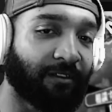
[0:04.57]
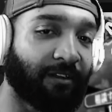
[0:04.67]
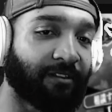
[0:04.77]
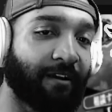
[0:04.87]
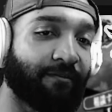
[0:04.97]

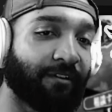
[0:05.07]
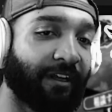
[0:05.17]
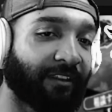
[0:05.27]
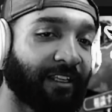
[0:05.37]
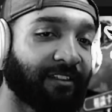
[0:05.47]
because I feel
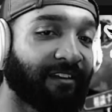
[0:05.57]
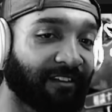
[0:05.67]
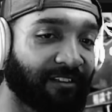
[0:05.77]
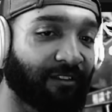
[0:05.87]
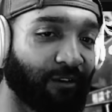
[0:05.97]
like that's an
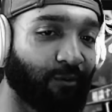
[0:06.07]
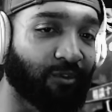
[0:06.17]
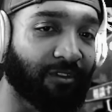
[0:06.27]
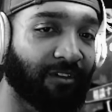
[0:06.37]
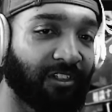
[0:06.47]
excuse
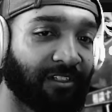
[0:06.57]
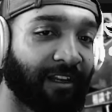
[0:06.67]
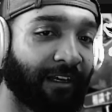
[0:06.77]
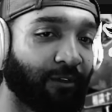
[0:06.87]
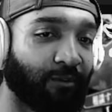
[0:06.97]
to just
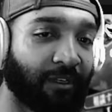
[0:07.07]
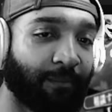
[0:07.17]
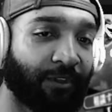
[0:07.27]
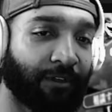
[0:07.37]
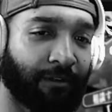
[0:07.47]
not do
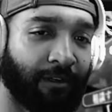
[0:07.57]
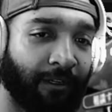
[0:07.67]
something.